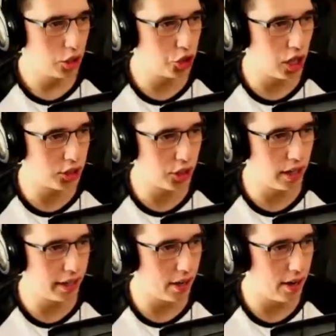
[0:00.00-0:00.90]
The jostle,
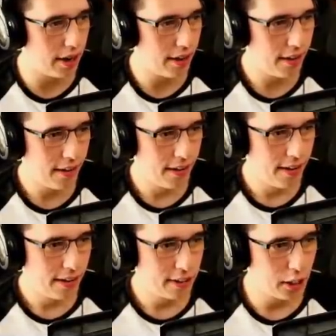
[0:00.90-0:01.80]
I call it.
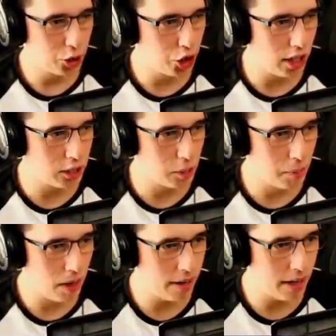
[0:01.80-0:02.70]
The jostle,
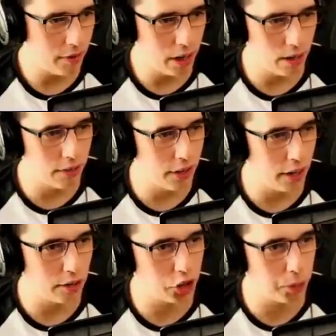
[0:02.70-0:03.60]
boy. Did you ever hear of an
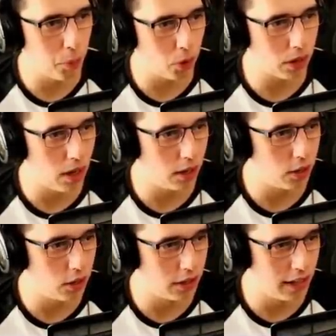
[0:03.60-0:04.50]
Irish sport called
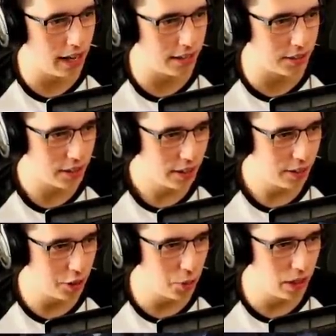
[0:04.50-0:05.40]
hurling, lads?
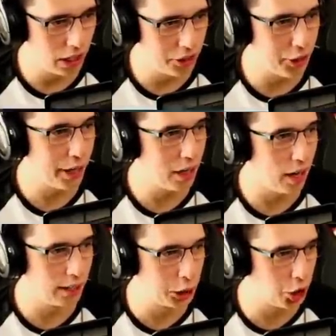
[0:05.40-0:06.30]
They do a little thing called the